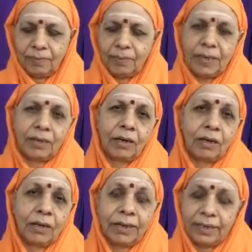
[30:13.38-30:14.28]
They
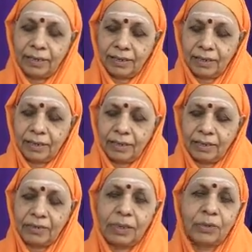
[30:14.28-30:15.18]
talk anything.
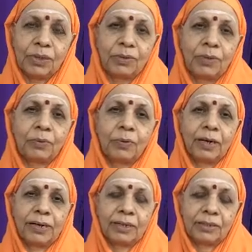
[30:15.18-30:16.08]
Why to give
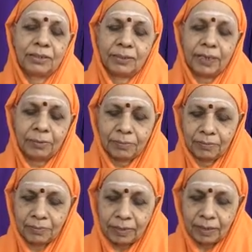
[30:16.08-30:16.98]
importance to them?
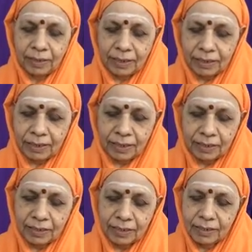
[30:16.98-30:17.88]
Krishna
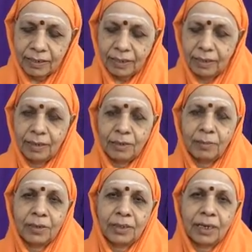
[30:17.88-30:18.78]
says,
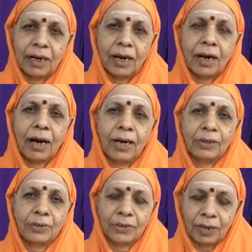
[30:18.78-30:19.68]
Mrusha
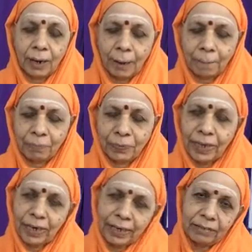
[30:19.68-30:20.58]
Ayusham.
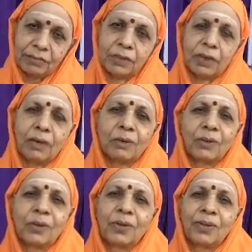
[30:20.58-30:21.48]
Their life is
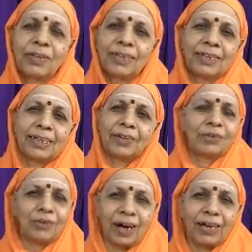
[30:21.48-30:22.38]
also
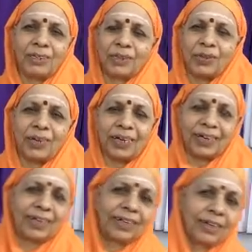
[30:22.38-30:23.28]
false
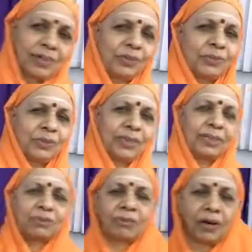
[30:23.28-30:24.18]
only. Who
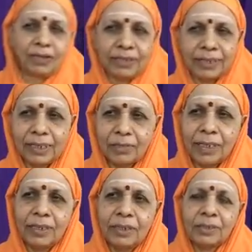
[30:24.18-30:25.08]
does false
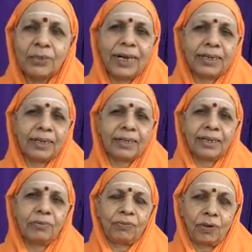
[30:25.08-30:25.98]
statements? Who
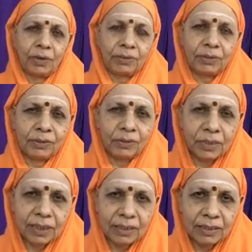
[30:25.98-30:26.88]
entertain false
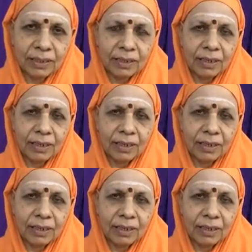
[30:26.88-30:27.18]
notions?